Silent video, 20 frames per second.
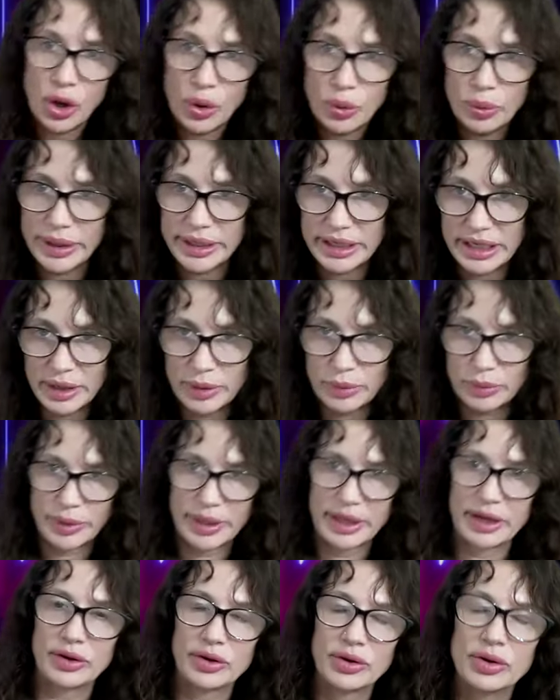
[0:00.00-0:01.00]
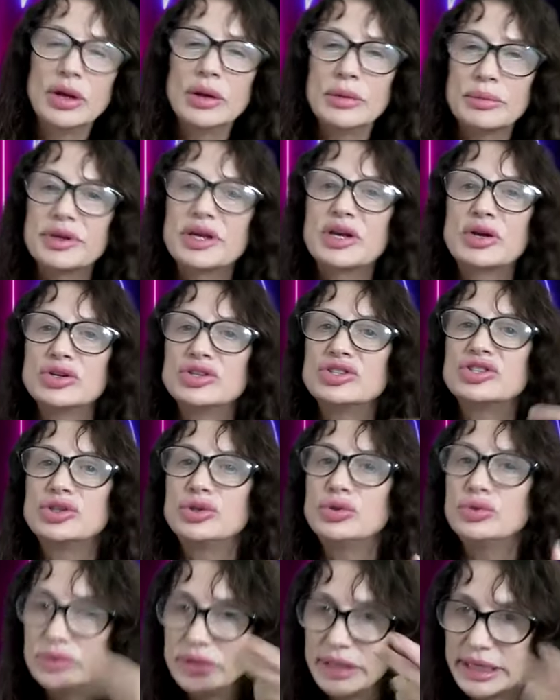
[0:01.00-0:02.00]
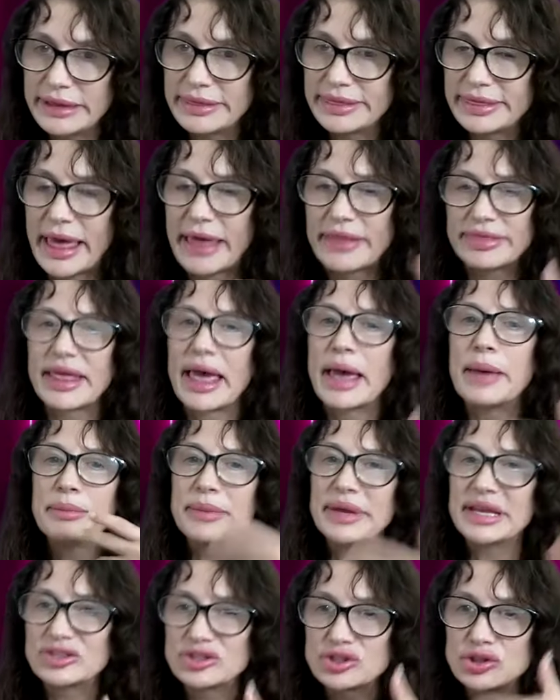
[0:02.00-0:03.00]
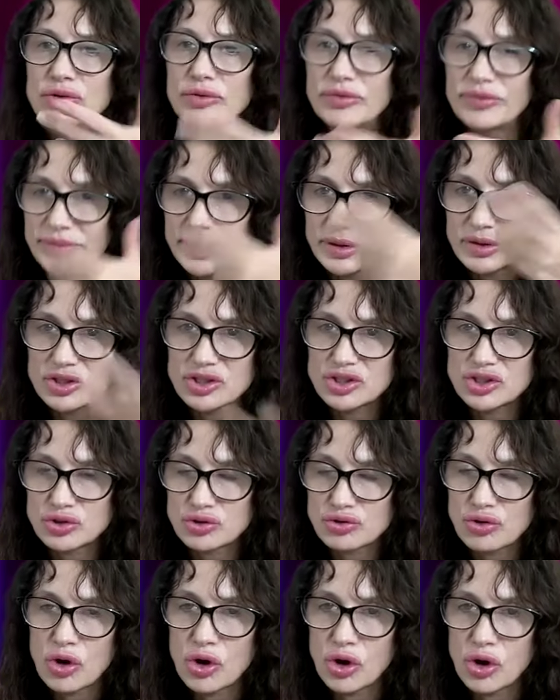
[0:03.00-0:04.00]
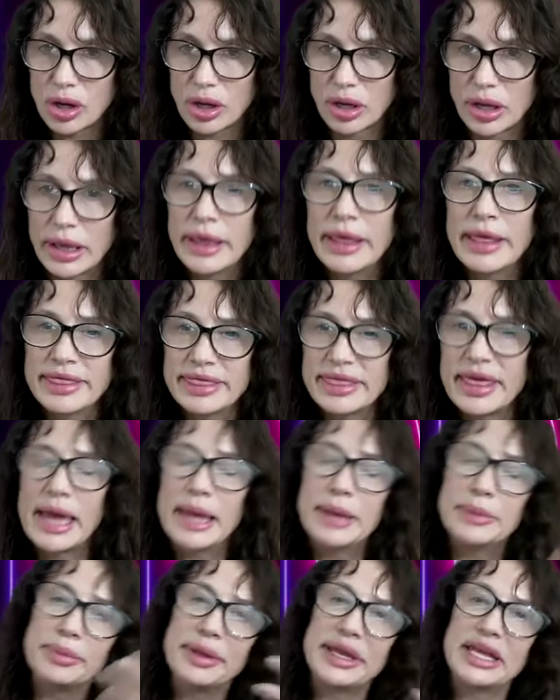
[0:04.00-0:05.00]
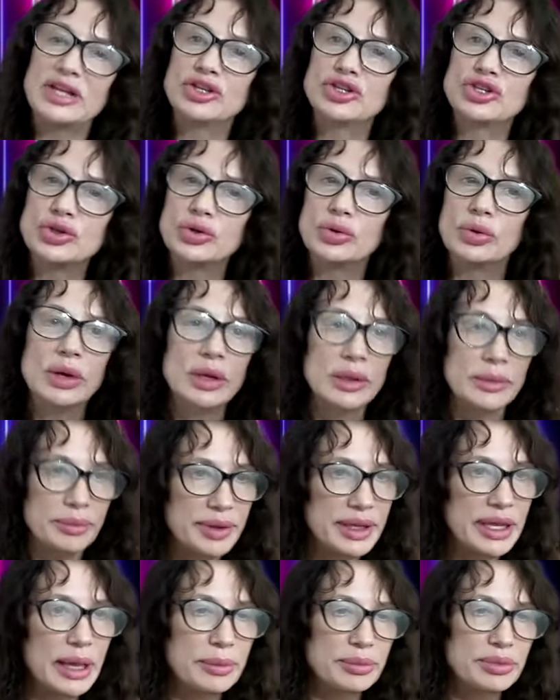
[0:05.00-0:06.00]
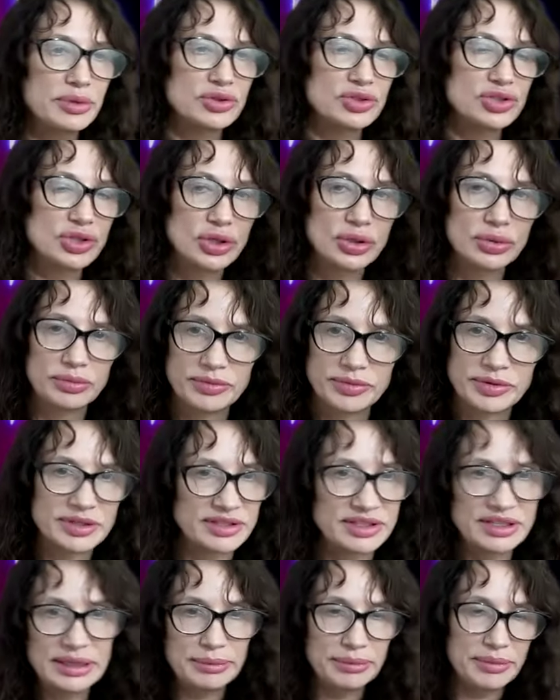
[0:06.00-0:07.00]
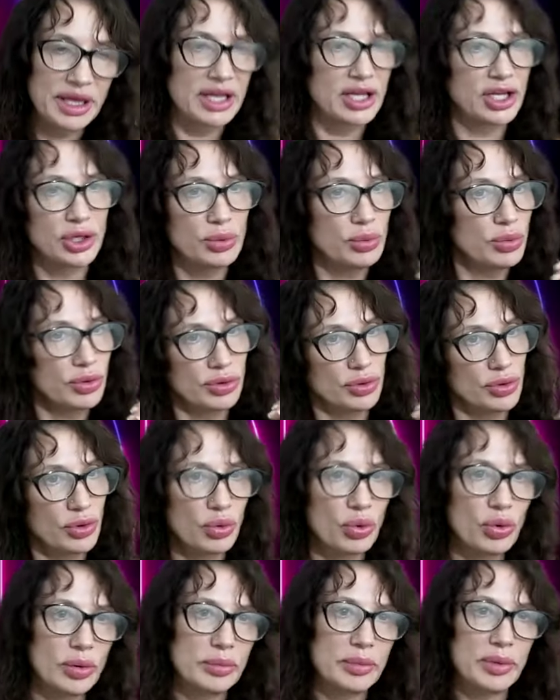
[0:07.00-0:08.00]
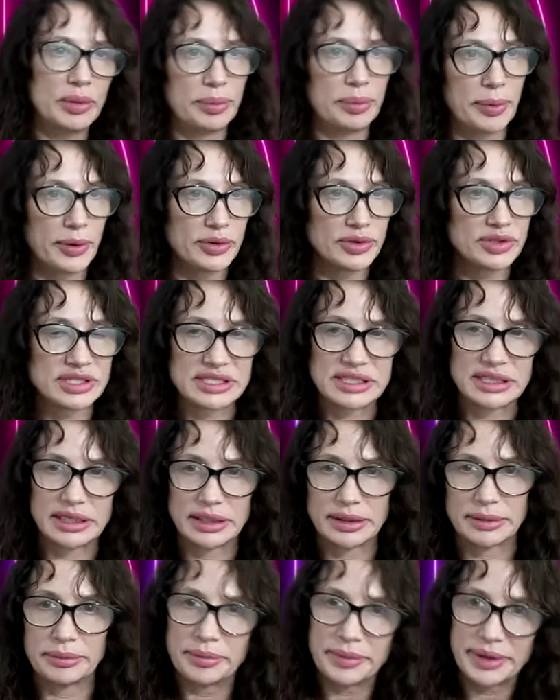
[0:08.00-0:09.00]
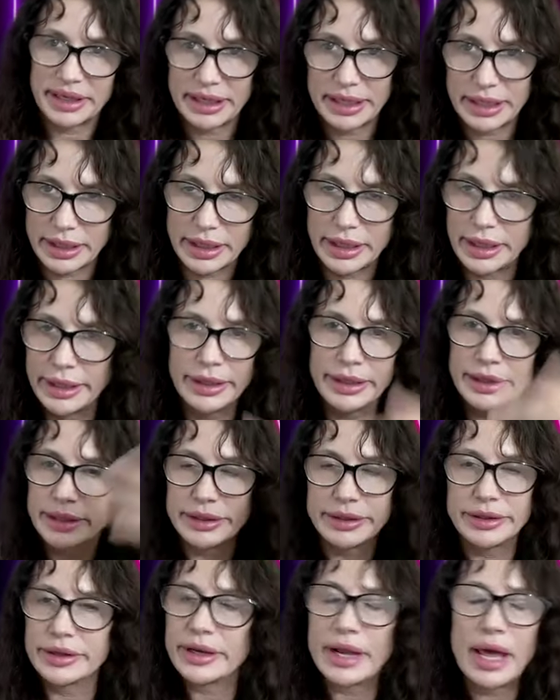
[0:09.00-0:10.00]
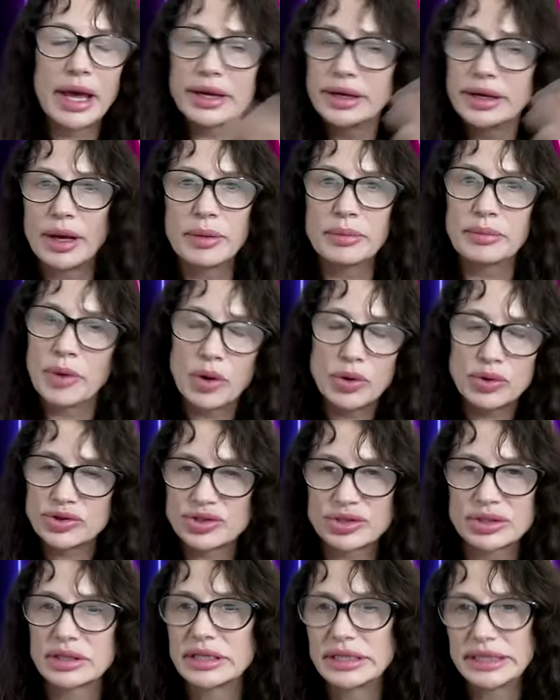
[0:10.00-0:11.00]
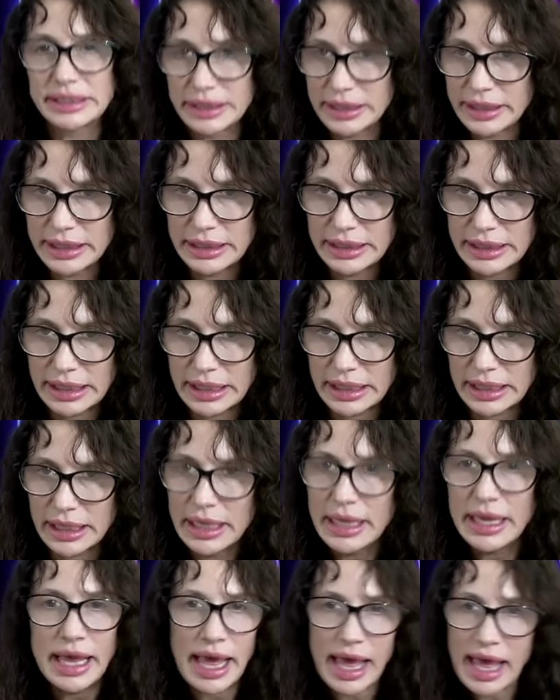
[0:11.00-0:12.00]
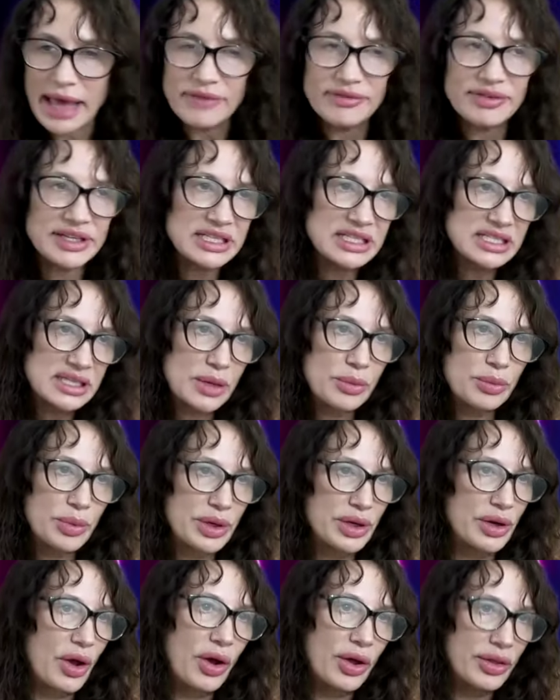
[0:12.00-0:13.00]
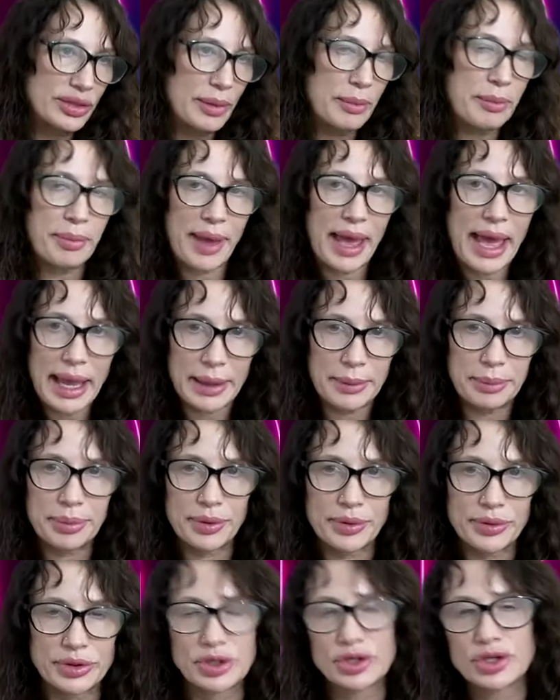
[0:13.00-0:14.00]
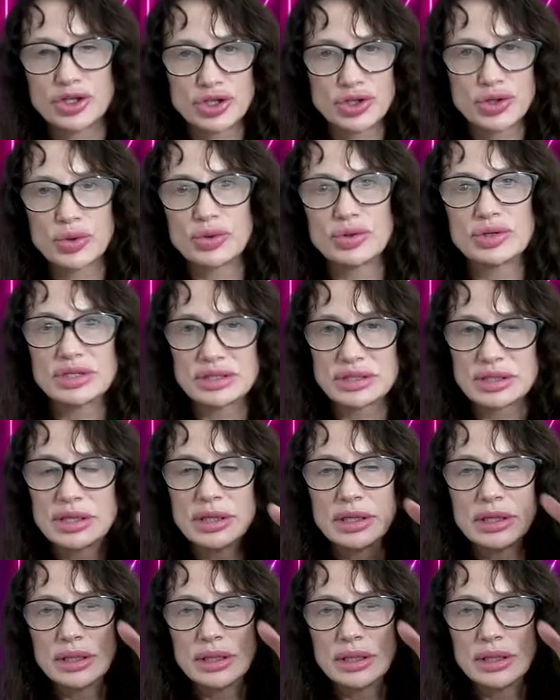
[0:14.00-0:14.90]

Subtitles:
go anywhere because you need that. That makes you feel strong. That made you be able to seem like you were a normal person, meaning you're not emotionally needy. Having someone on the back burner shows